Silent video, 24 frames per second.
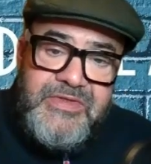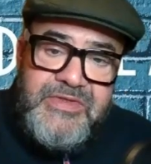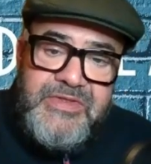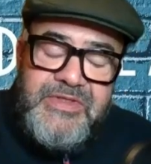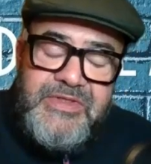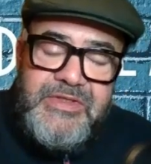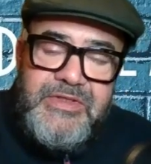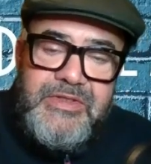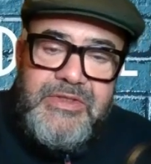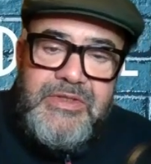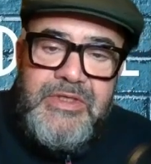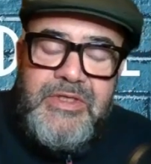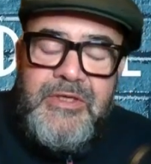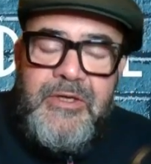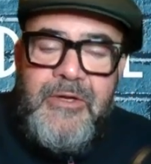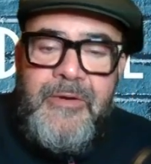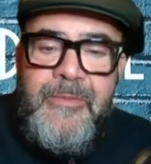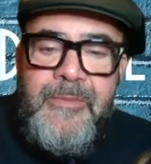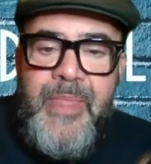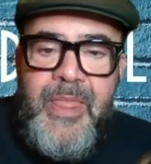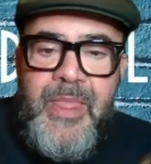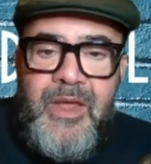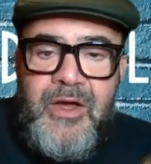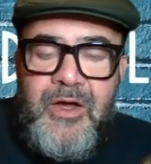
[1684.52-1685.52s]
to see
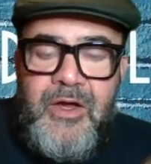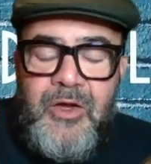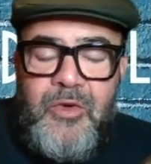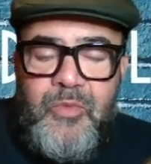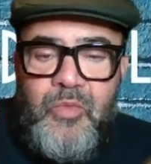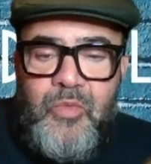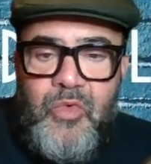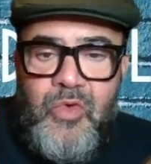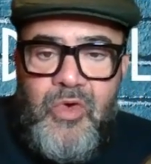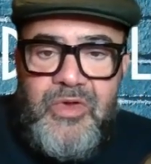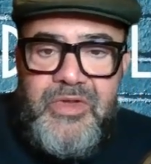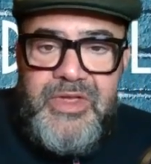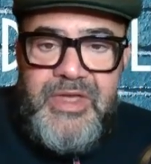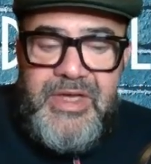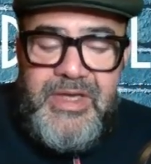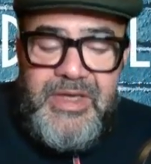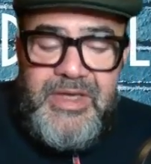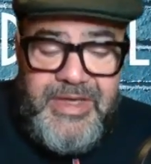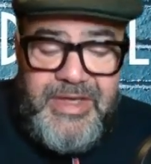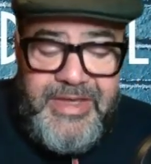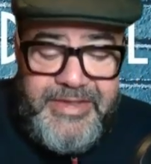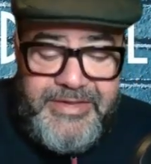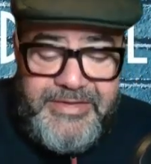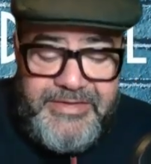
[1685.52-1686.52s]
what
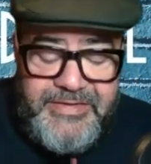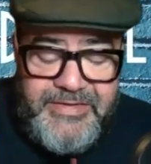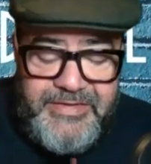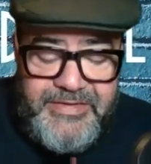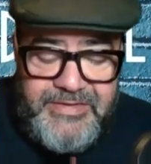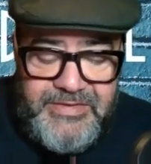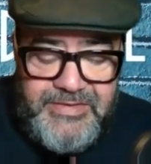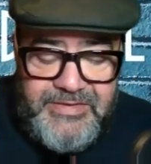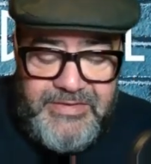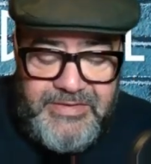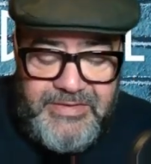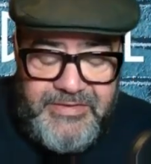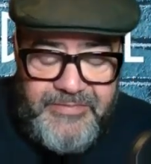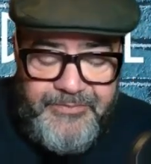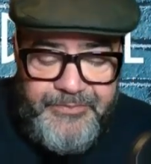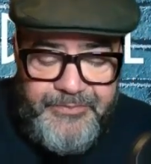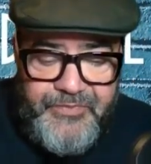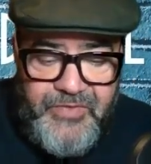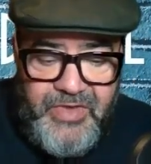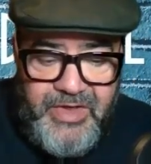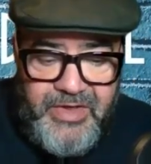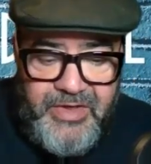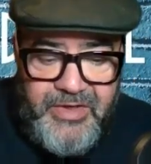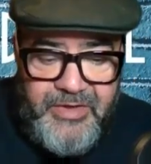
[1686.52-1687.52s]
their latest
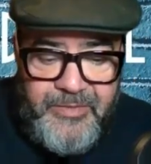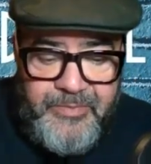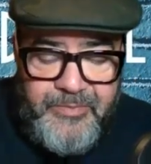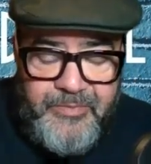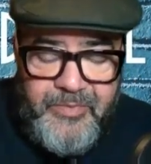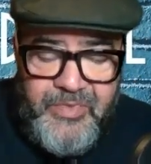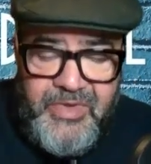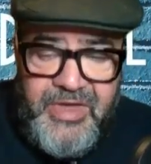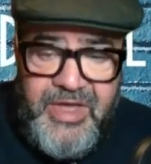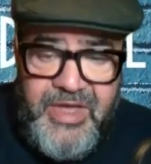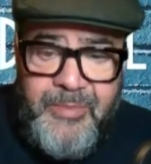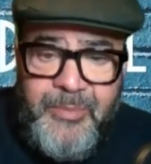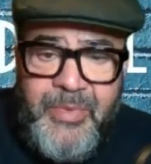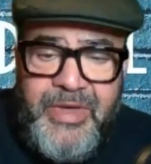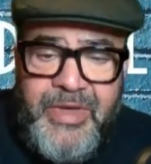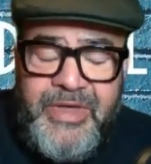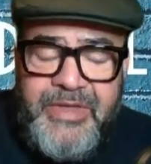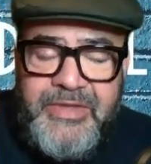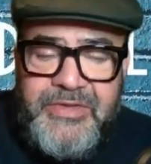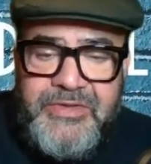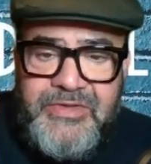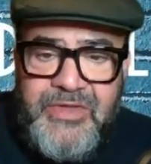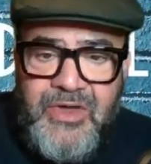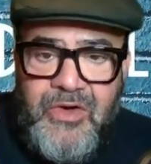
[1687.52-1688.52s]

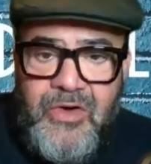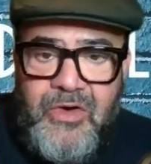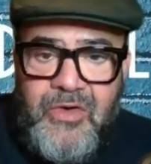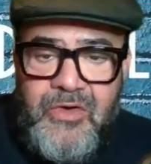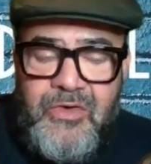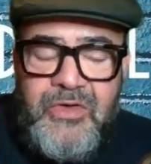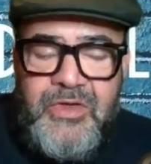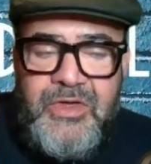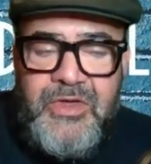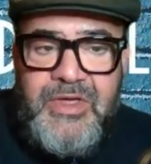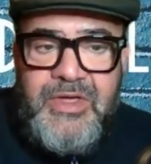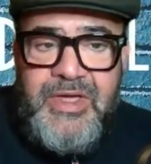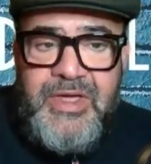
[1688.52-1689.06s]
campaigns are,